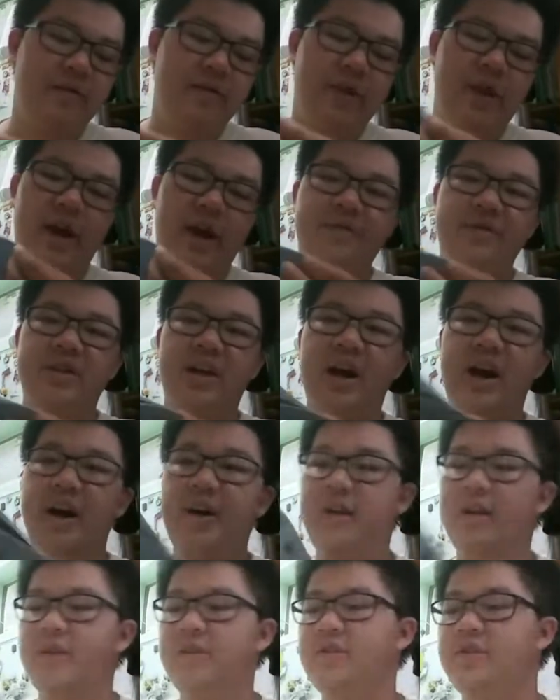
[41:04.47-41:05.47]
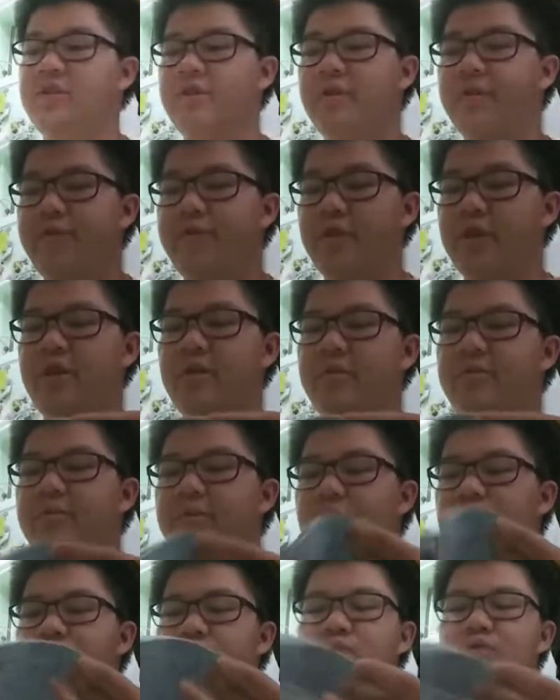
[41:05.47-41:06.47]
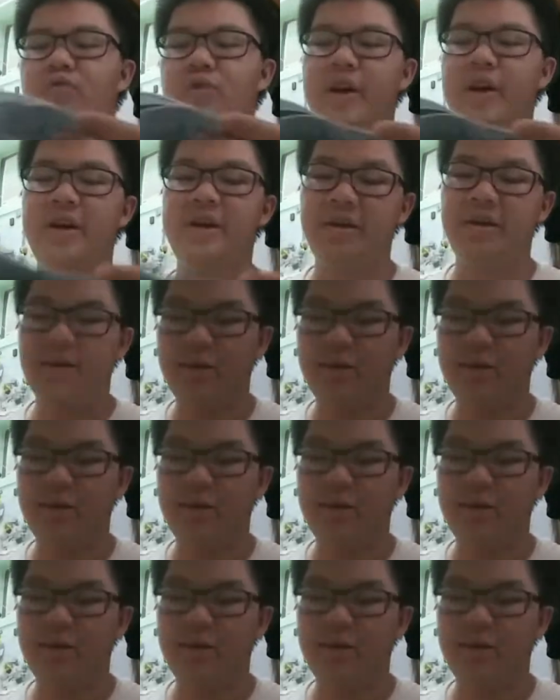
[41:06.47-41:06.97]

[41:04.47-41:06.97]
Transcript: have tied it to the freaking Blu-ray